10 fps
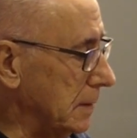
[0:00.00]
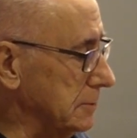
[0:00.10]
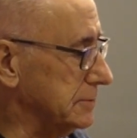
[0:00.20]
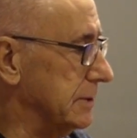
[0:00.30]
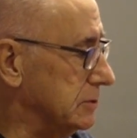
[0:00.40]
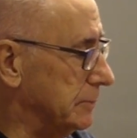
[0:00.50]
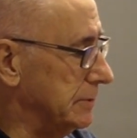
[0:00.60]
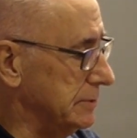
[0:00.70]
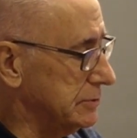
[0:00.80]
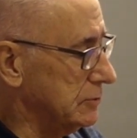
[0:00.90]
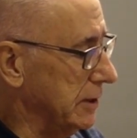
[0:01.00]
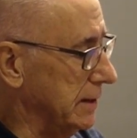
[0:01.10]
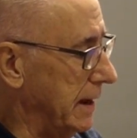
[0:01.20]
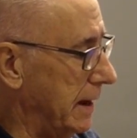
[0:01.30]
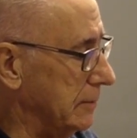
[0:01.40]
You'll see it up on the
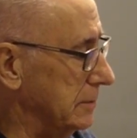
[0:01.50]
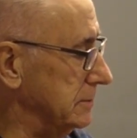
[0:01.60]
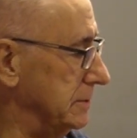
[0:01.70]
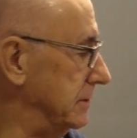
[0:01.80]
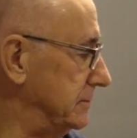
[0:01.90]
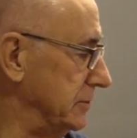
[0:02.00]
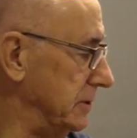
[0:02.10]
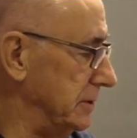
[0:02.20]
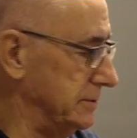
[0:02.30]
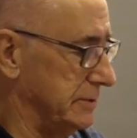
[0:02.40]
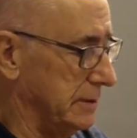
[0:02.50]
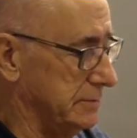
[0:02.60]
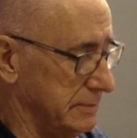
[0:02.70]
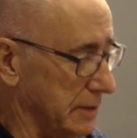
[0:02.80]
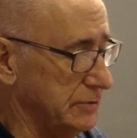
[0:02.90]
screen now. It's
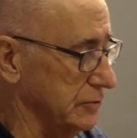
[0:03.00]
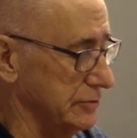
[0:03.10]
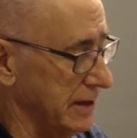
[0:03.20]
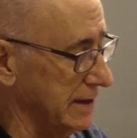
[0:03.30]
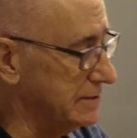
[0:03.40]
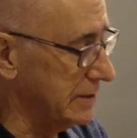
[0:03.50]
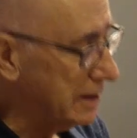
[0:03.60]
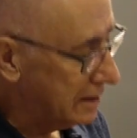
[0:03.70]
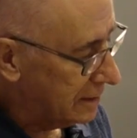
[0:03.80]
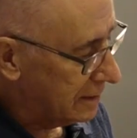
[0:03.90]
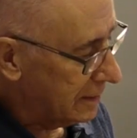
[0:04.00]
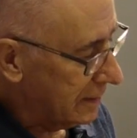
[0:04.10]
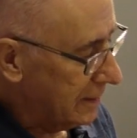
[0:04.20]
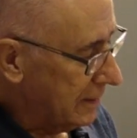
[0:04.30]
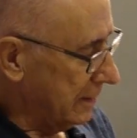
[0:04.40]
just easy.
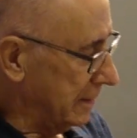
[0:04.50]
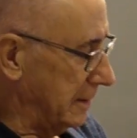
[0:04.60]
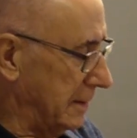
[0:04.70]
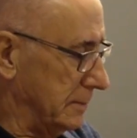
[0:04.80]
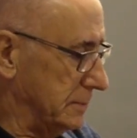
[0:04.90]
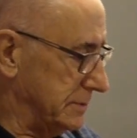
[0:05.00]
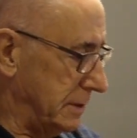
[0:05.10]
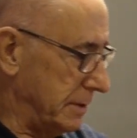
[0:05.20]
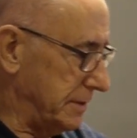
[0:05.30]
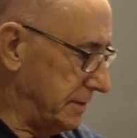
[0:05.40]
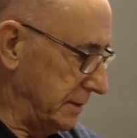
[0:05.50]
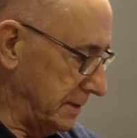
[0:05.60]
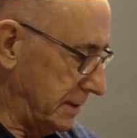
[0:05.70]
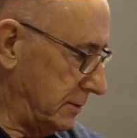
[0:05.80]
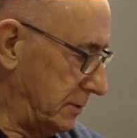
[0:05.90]
So I think
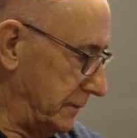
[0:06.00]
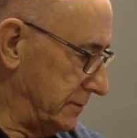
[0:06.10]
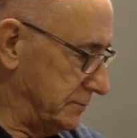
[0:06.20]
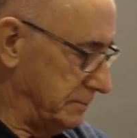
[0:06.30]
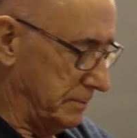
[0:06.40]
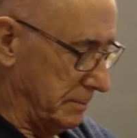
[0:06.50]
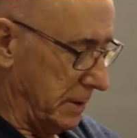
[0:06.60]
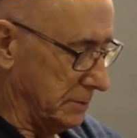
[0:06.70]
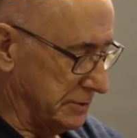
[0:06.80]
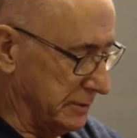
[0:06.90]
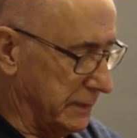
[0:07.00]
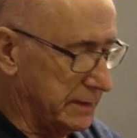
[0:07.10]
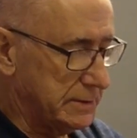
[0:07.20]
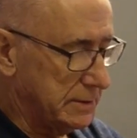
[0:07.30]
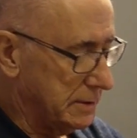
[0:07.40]
that covers most of
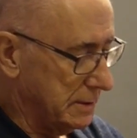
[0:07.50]
it.